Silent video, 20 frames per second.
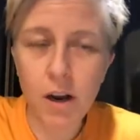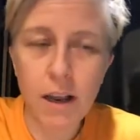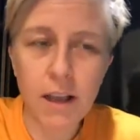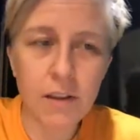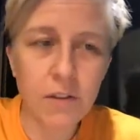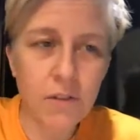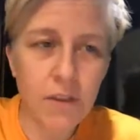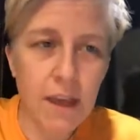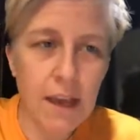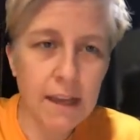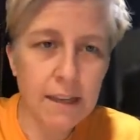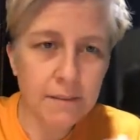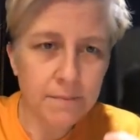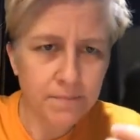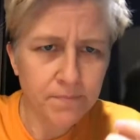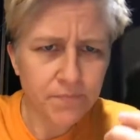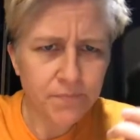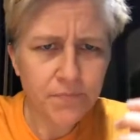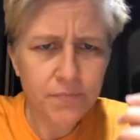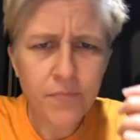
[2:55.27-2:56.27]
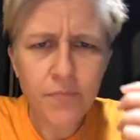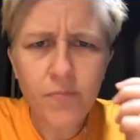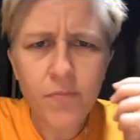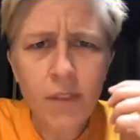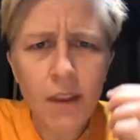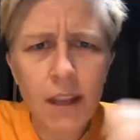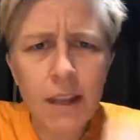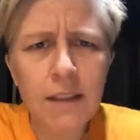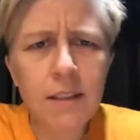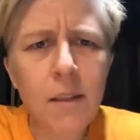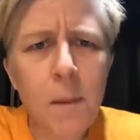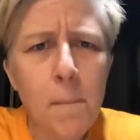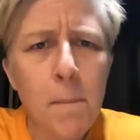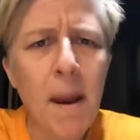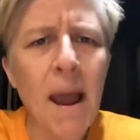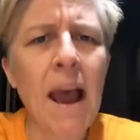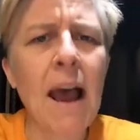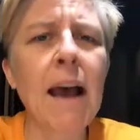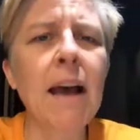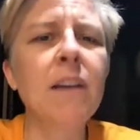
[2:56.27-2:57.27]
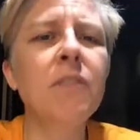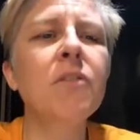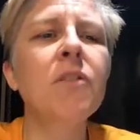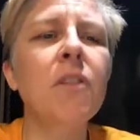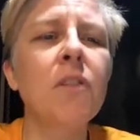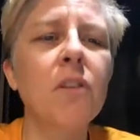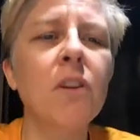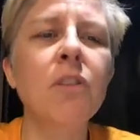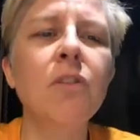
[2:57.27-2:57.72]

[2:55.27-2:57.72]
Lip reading: is that in the past, this